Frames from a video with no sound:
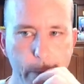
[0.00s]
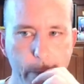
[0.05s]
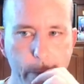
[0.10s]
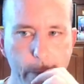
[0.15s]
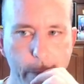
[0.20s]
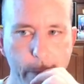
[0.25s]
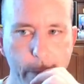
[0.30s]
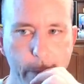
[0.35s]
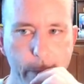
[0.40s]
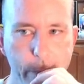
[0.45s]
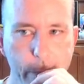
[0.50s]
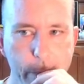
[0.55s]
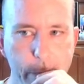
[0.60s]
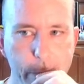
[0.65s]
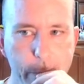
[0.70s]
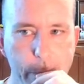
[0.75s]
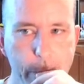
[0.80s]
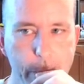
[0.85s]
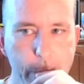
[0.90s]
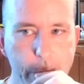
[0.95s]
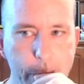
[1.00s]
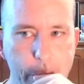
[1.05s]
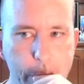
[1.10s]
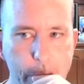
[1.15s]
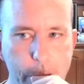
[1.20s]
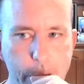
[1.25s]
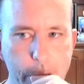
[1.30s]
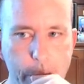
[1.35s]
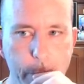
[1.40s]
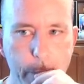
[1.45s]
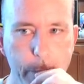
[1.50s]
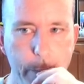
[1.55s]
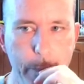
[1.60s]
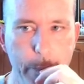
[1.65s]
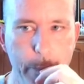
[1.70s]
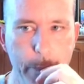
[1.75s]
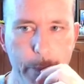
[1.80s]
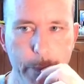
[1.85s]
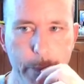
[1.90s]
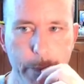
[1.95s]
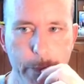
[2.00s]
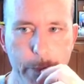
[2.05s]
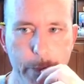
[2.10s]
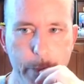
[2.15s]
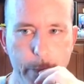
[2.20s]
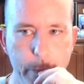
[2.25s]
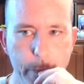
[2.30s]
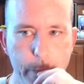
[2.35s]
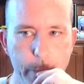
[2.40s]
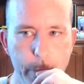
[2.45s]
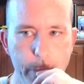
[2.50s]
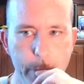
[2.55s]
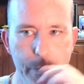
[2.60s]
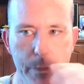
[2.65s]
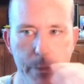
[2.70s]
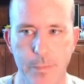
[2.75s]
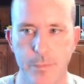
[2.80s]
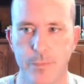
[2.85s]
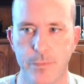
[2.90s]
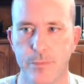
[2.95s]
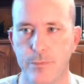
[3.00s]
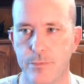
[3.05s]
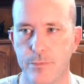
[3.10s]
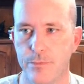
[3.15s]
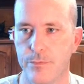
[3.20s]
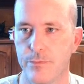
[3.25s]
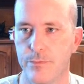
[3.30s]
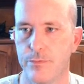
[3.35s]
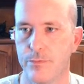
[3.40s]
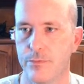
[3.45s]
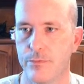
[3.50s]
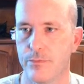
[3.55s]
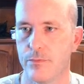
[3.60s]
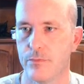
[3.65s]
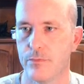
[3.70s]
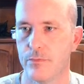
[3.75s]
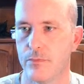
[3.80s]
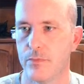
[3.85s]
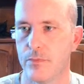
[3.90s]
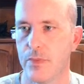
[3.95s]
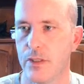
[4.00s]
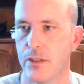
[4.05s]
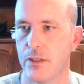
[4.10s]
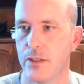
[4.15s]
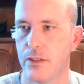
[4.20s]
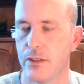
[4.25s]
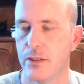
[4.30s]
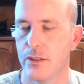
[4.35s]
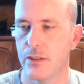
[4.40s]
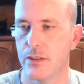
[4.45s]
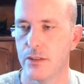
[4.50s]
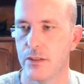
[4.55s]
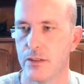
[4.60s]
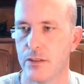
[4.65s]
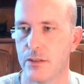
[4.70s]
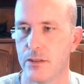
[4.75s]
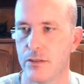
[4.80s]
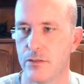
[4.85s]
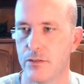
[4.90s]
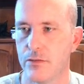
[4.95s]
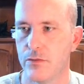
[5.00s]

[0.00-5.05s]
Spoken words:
(silence)